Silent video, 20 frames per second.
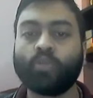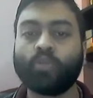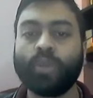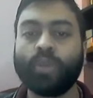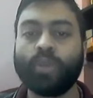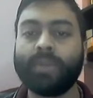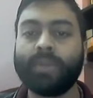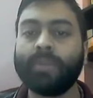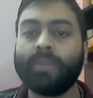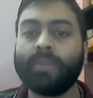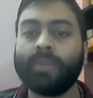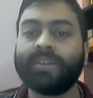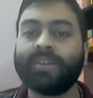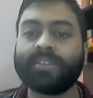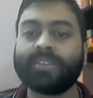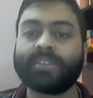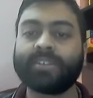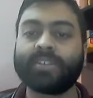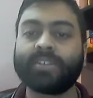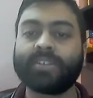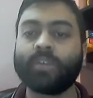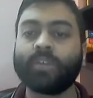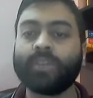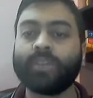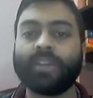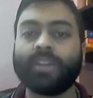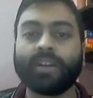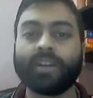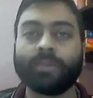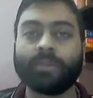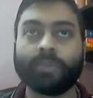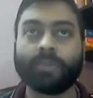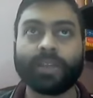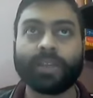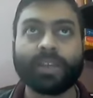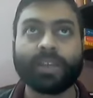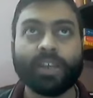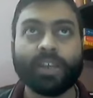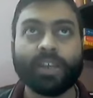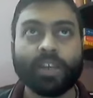through email registered with the company.